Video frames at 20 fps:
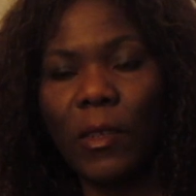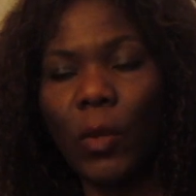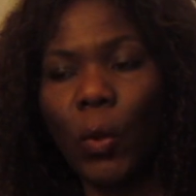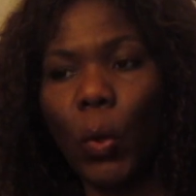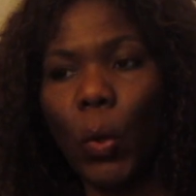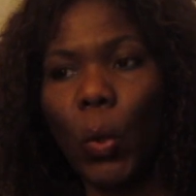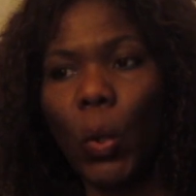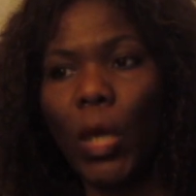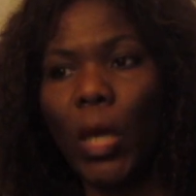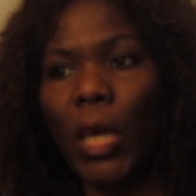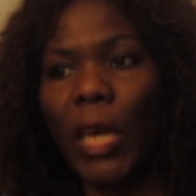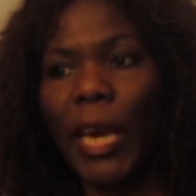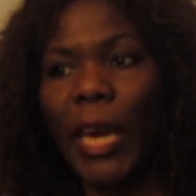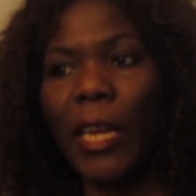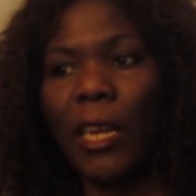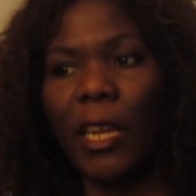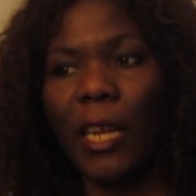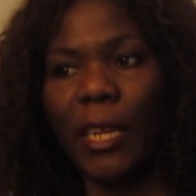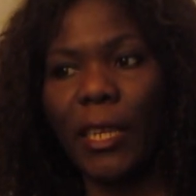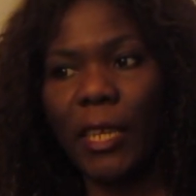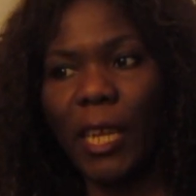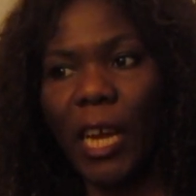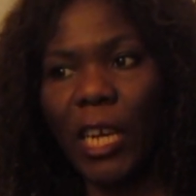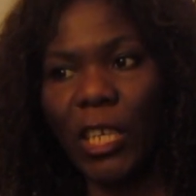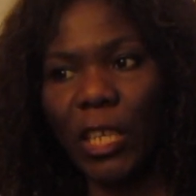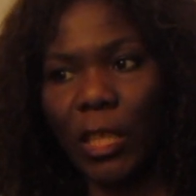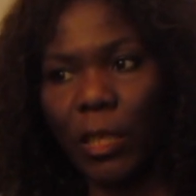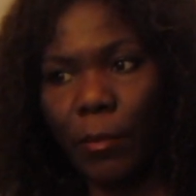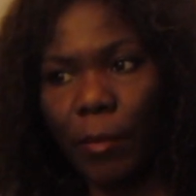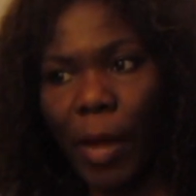So he kind of like
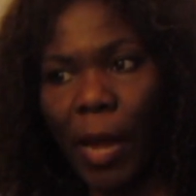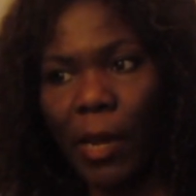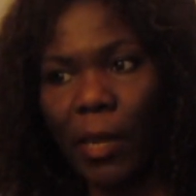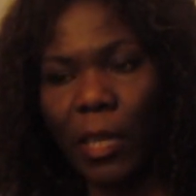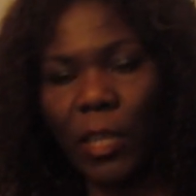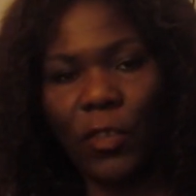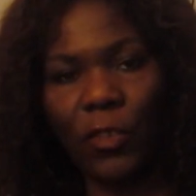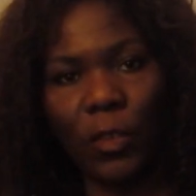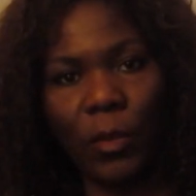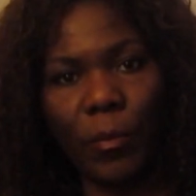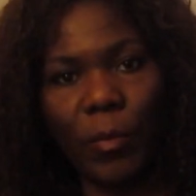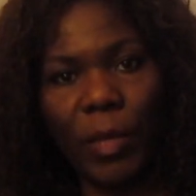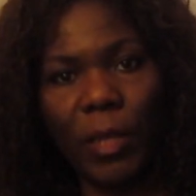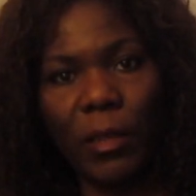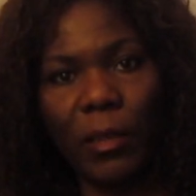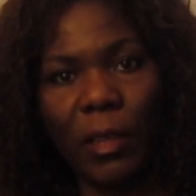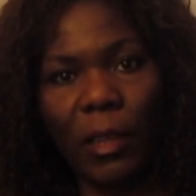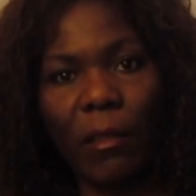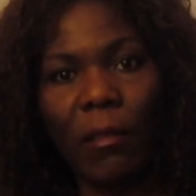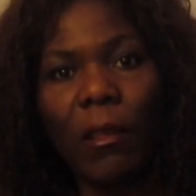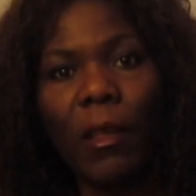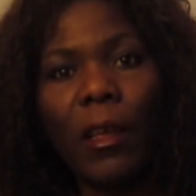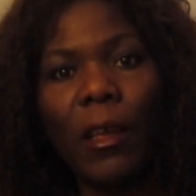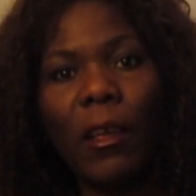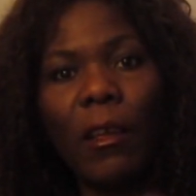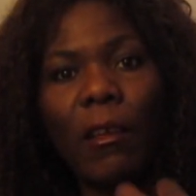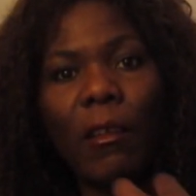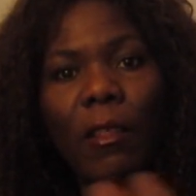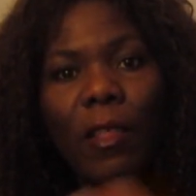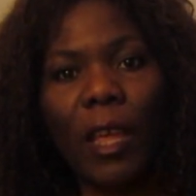dashed back into the building
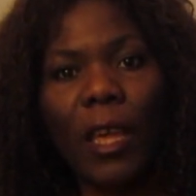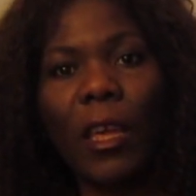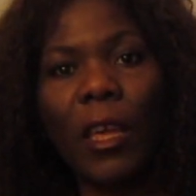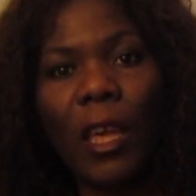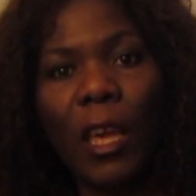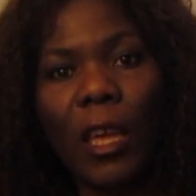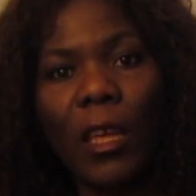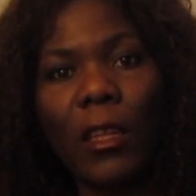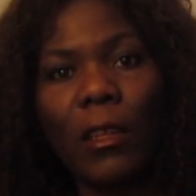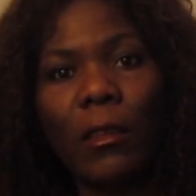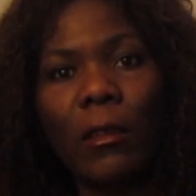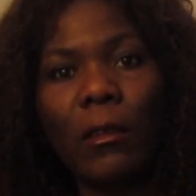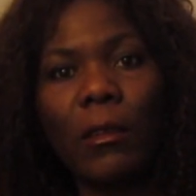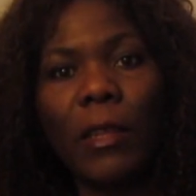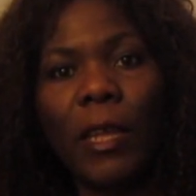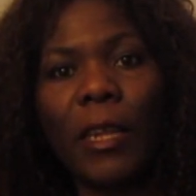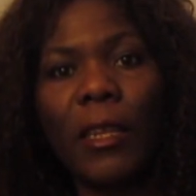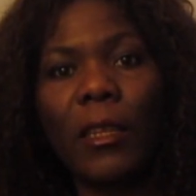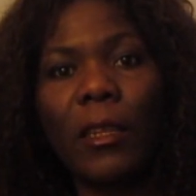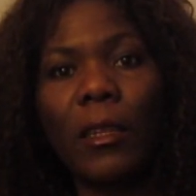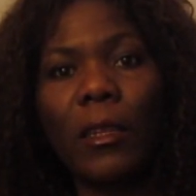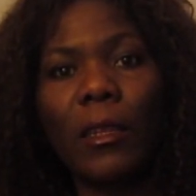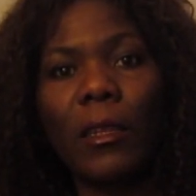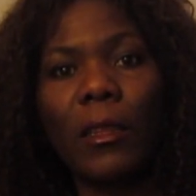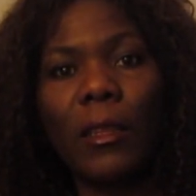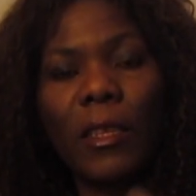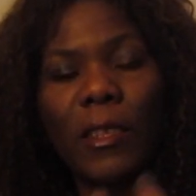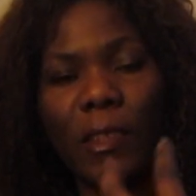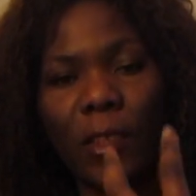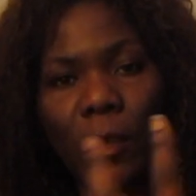thinking that
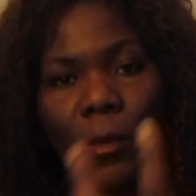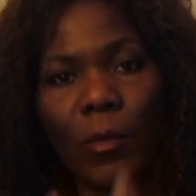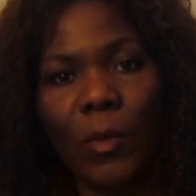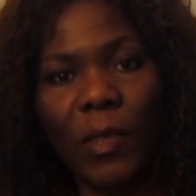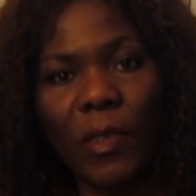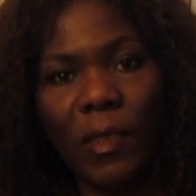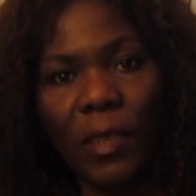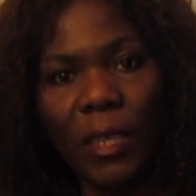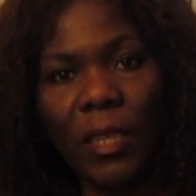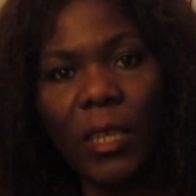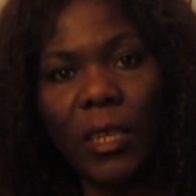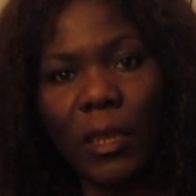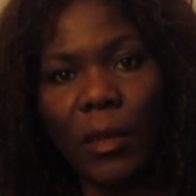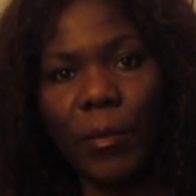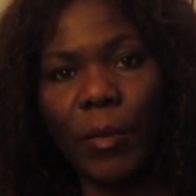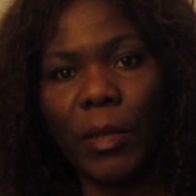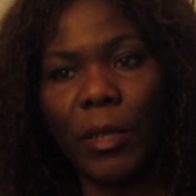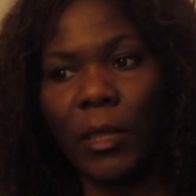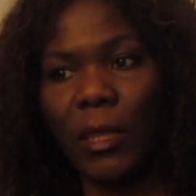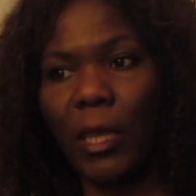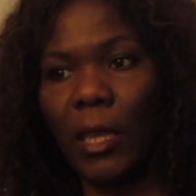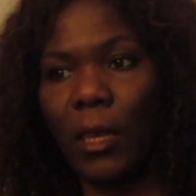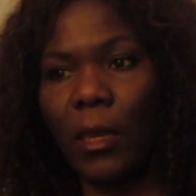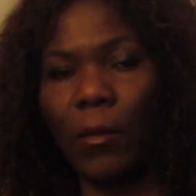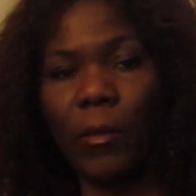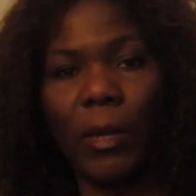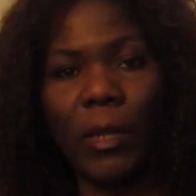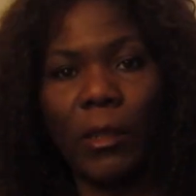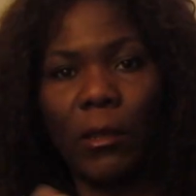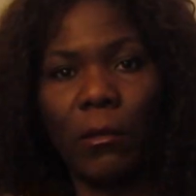the son was still in the building. He
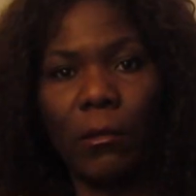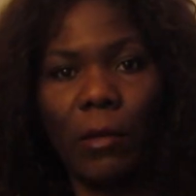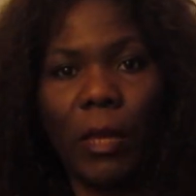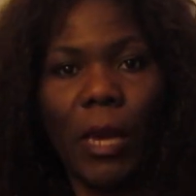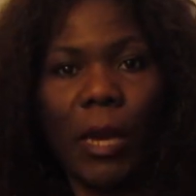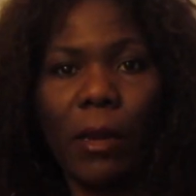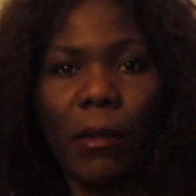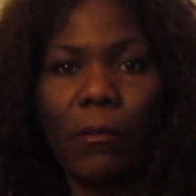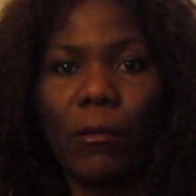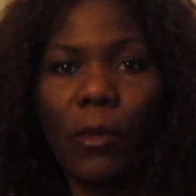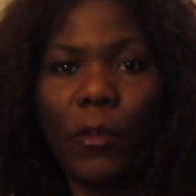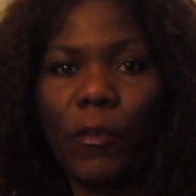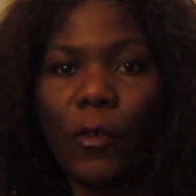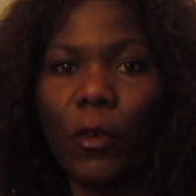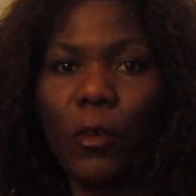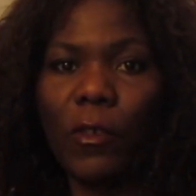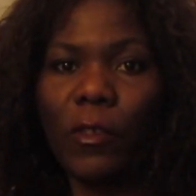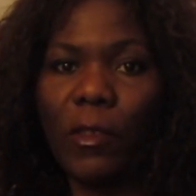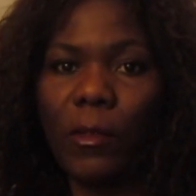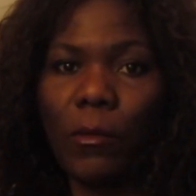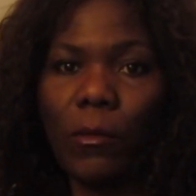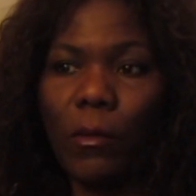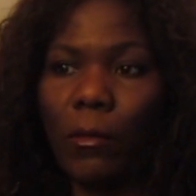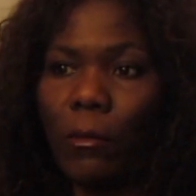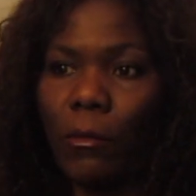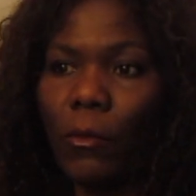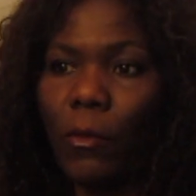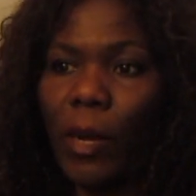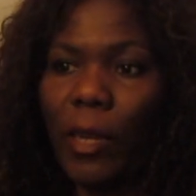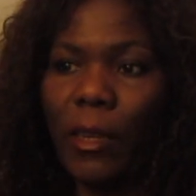went, yeah, of course,
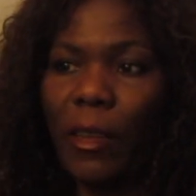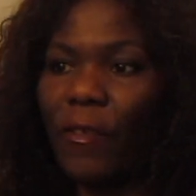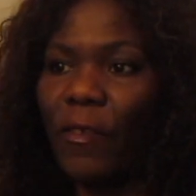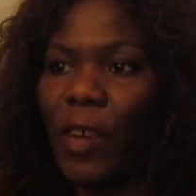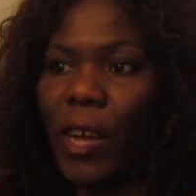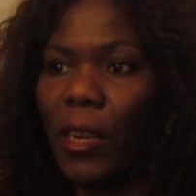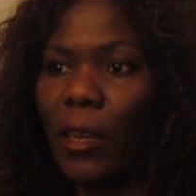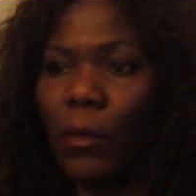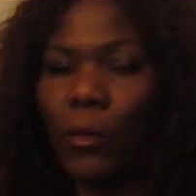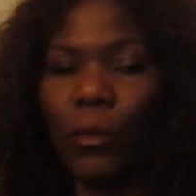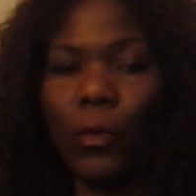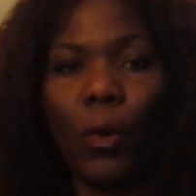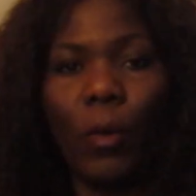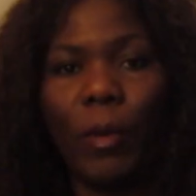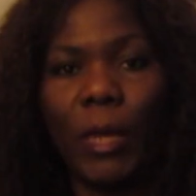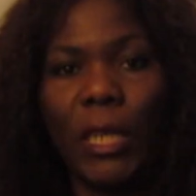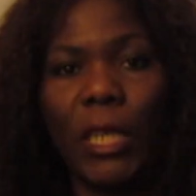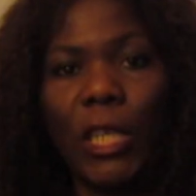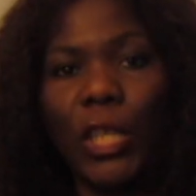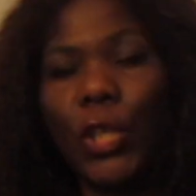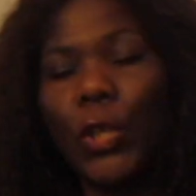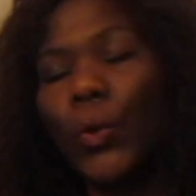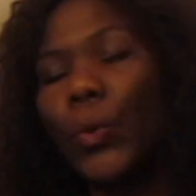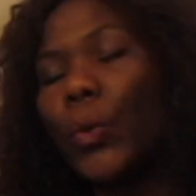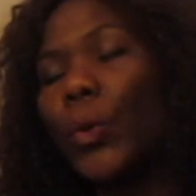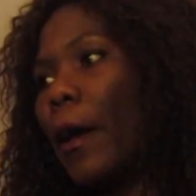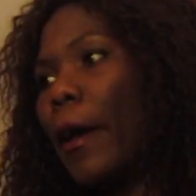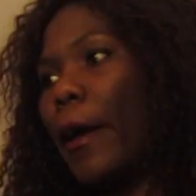what the father would normally do.